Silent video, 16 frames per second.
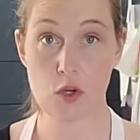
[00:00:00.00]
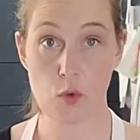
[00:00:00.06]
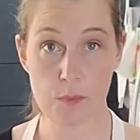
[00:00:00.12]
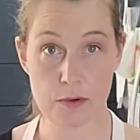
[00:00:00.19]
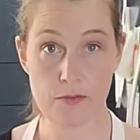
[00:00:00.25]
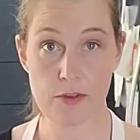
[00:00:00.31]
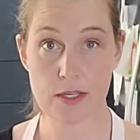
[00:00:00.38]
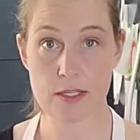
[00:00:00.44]

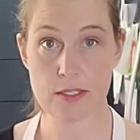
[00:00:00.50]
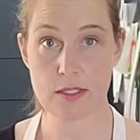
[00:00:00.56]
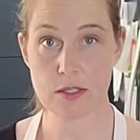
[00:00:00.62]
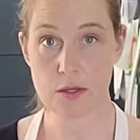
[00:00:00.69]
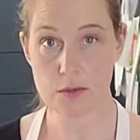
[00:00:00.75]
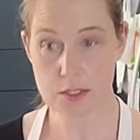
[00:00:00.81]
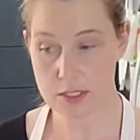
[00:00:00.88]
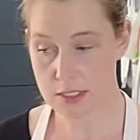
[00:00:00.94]
open-faced
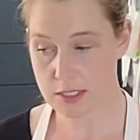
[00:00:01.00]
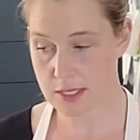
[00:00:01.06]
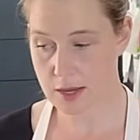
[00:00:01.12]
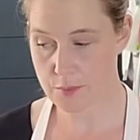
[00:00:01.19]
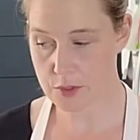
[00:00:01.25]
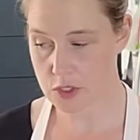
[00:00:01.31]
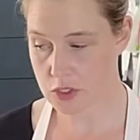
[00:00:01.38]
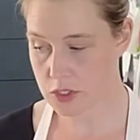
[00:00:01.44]
toasted
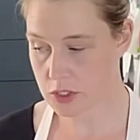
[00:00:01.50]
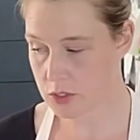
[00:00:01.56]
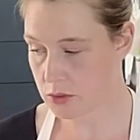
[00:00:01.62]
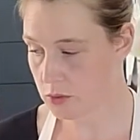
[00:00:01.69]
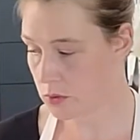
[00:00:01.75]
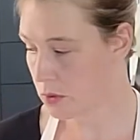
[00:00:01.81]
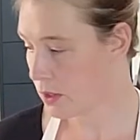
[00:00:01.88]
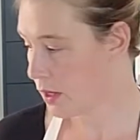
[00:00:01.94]
sandwich
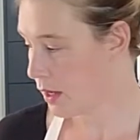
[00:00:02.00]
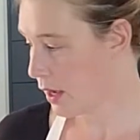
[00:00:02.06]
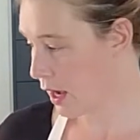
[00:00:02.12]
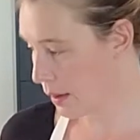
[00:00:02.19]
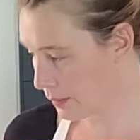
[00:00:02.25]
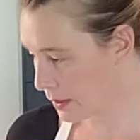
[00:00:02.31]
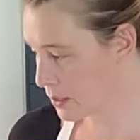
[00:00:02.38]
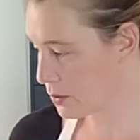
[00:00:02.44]
too.
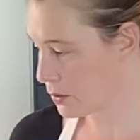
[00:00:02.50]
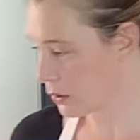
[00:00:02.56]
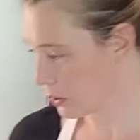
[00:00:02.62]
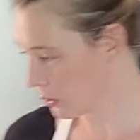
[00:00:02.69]
I'm gonna do a